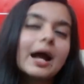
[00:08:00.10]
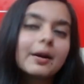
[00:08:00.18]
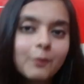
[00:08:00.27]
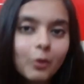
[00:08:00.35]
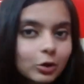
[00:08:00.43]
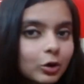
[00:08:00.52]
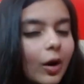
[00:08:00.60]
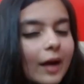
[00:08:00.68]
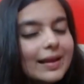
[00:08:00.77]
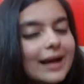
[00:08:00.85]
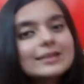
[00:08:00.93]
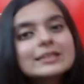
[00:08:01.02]
our motto,
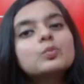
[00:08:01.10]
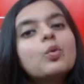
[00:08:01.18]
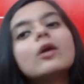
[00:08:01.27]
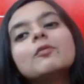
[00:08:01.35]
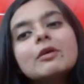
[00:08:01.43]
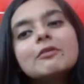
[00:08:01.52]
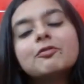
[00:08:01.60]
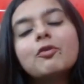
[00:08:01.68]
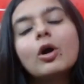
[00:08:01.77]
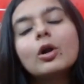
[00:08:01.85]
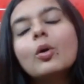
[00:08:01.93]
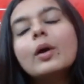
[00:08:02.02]
and that is what we
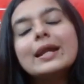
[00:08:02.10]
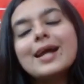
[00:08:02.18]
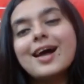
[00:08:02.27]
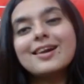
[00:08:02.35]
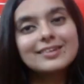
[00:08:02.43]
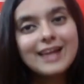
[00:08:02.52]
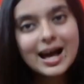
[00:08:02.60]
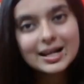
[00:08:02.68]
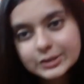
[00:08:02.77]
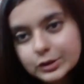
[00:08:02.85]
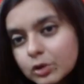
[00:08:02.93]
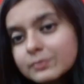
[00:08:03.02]
follow in our
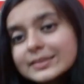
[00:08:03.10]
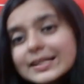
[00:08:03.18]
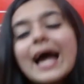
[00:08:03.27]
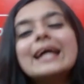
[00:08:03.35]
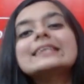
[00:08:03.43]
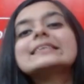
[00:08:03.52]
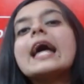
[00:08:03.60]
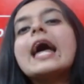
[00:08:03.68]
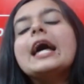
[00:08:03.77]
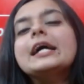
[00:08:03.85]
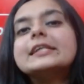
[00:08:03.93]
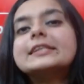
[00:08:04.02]
classrooms, guys.
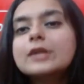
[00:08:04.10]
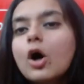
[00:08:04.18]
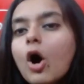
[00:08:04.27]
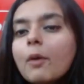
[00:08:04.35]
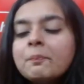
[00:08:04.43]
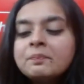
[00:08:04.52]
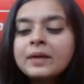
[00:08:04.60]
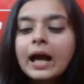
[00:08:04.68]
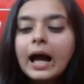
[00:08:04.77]
So